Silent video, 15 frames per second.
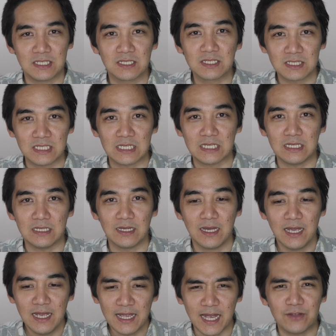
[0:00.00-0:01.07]
sixteen,
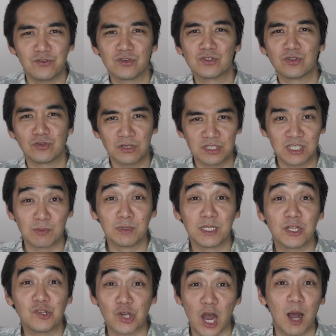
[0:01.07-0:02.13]
and just sort of some of
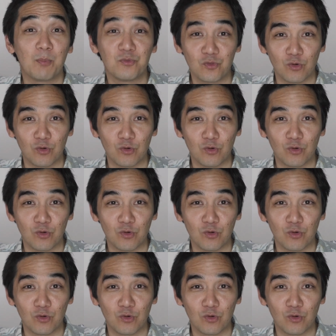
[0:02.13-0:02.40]
the job